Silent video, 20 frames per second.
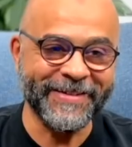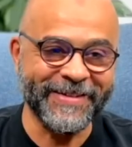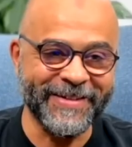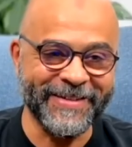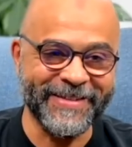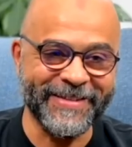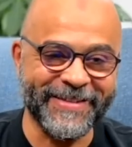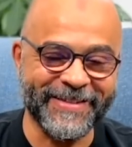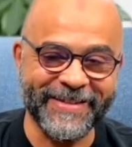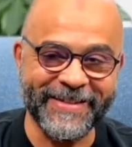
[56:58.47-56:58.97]

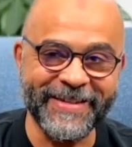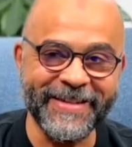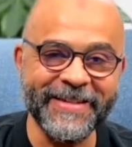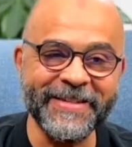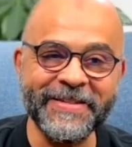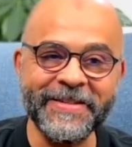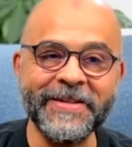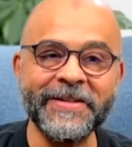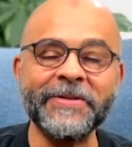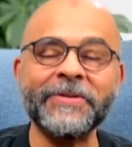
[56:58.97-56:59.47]
It's
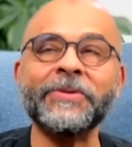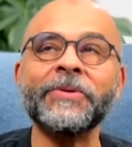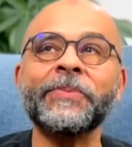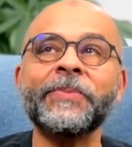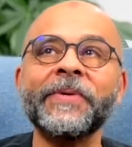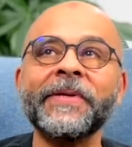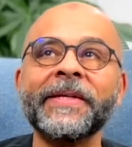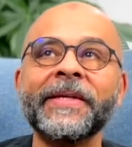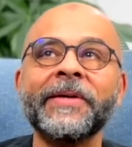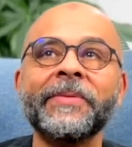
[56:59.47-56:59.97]
easier to
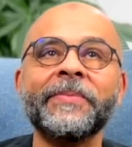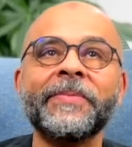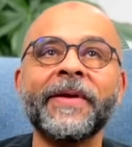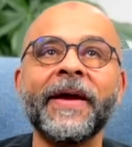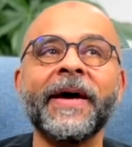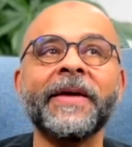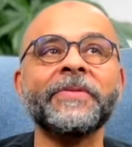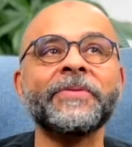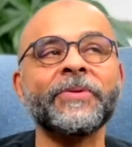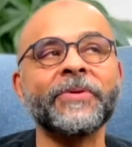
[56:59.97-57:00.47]
pick a
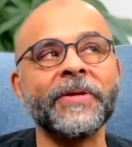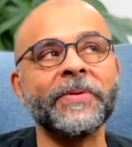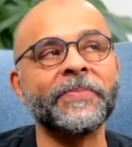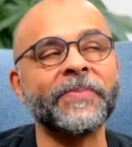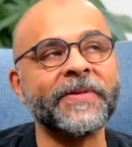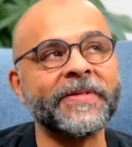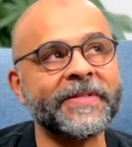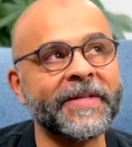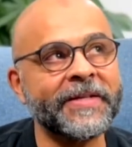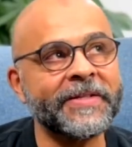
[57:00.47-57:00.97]
brand to
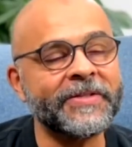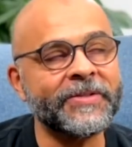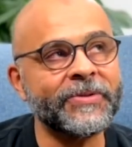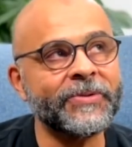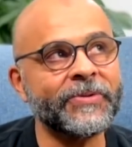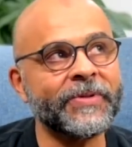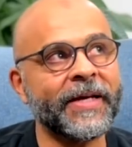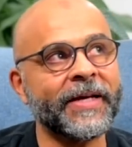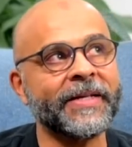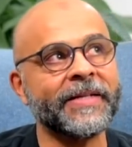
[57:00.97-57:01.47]
represent
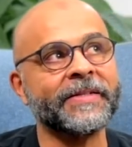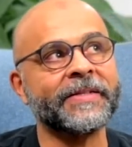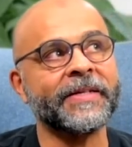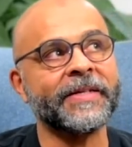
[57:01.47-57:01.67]
you than it